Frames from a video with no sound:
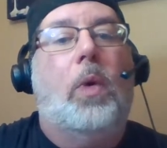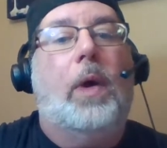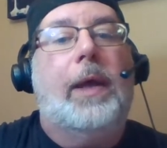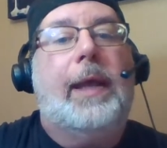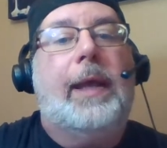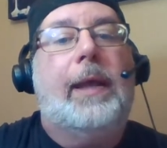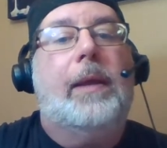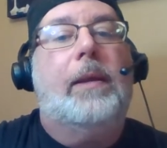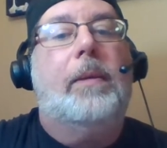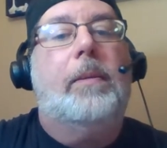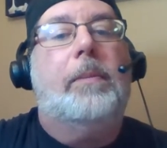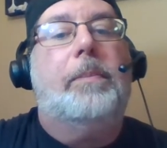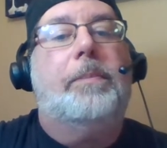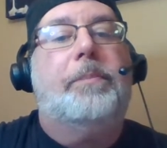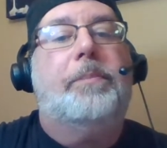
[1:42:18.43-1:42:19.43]
White,
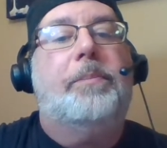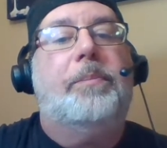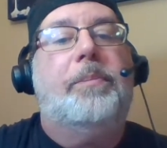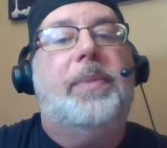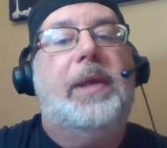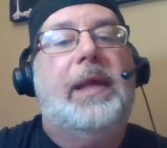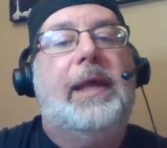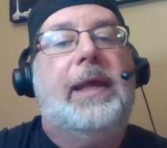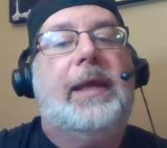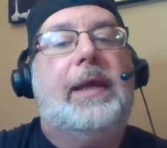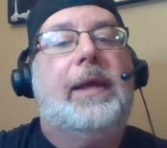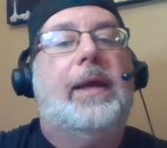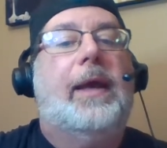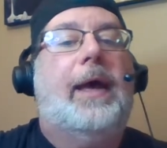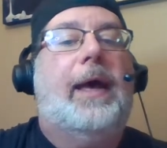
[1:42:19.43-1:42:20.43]

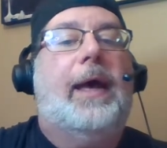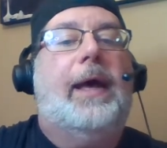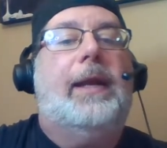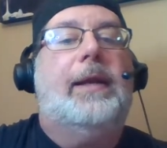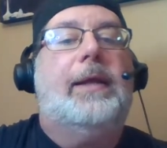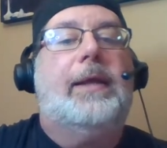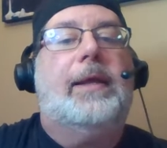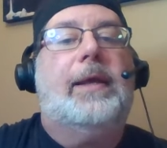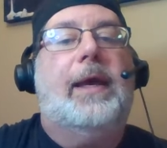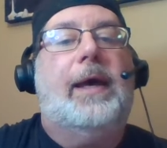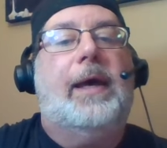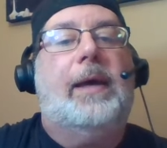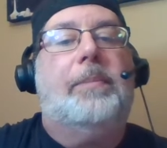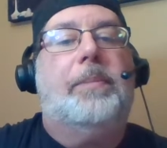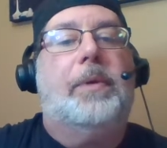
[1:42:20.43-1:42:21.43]
pink hat,
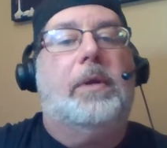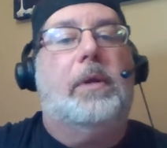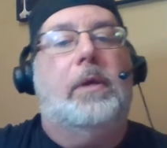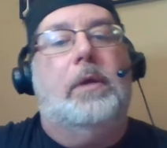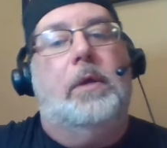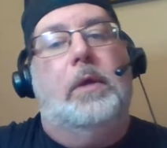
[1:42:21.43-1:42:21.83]
cap.